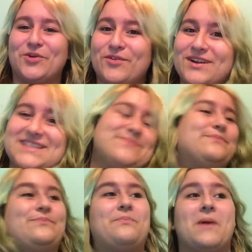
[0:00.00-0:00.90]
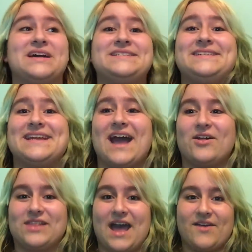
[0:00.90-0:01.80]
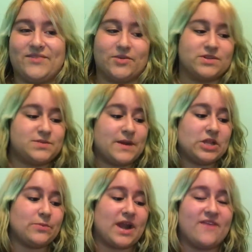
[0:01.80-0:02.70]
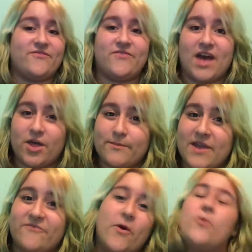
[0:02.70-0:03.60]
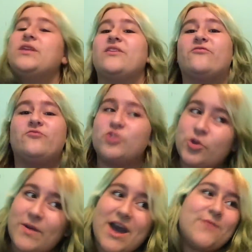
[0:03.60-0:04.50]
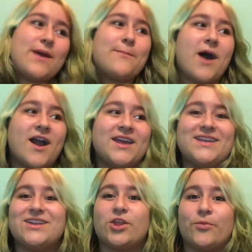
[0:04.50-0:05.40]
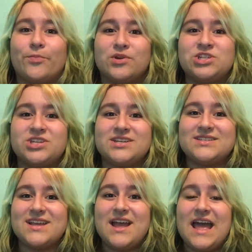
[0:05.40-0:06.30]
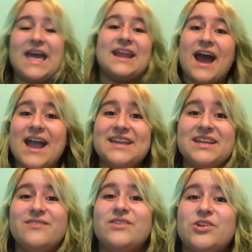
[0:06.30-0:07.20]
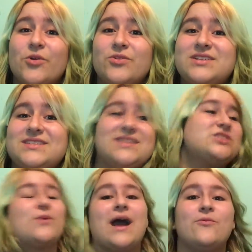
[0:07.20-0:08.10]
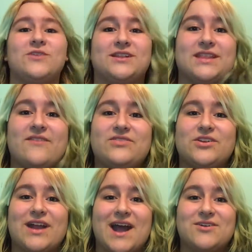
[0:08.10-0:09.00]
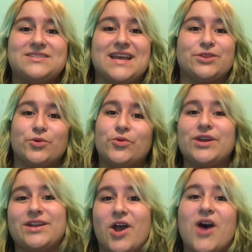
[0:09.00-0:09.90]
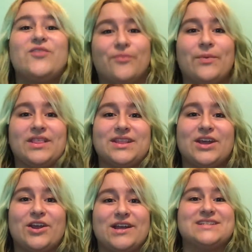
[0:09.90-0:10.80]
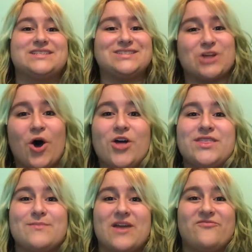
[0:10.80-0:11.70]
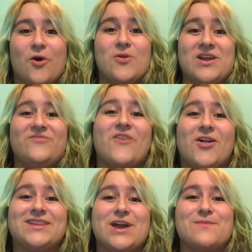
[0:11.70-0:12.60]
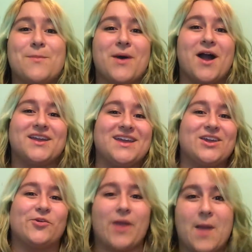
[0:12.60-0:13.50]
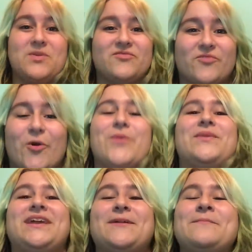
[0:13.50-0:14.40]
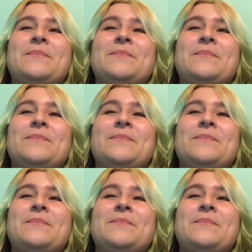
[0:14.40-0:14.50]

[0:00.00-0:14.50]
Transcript: like, Lori's busting out laughing, which apparently when I fell, my phone, like, flew out of my pocket into their bushes, and I didn't even notice it, so I would have left their house had Lori not have been there and saw that my phone had fallen out of my pocket and grabbed it for me.